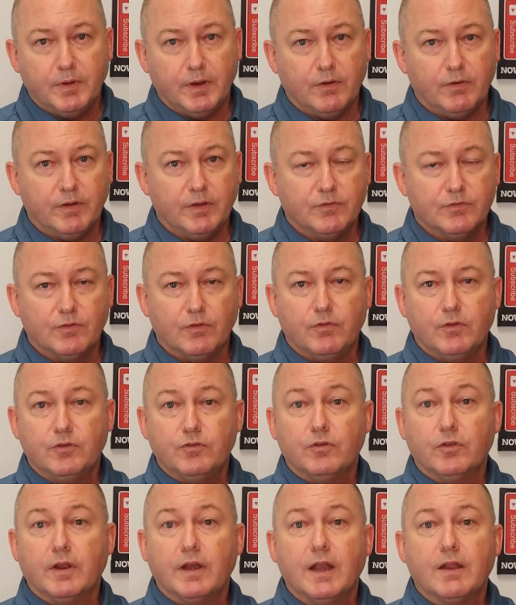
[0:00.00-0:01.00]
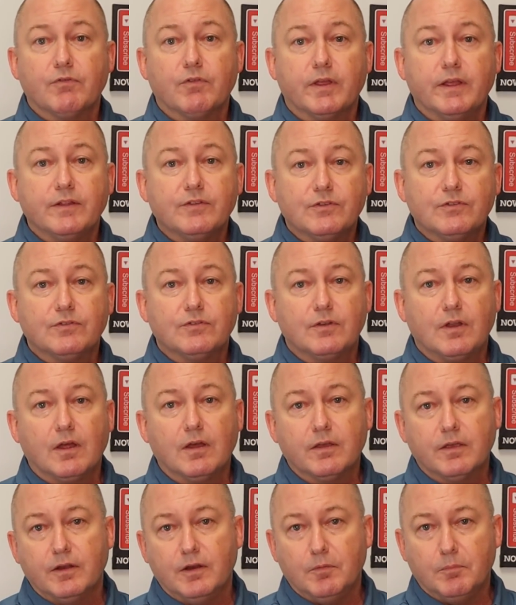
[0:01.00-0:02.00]
period so that you can never get
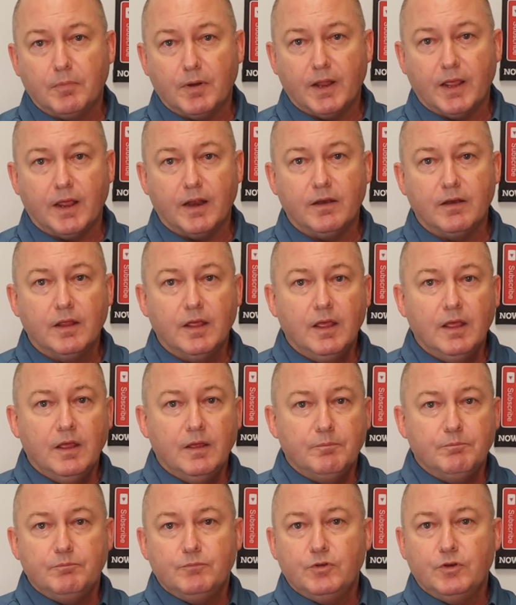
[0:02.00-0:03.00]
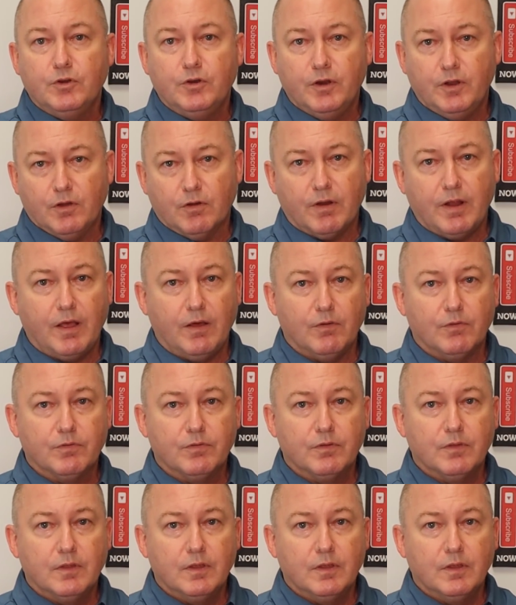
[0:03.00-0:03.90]
stuck in a plan due to your health.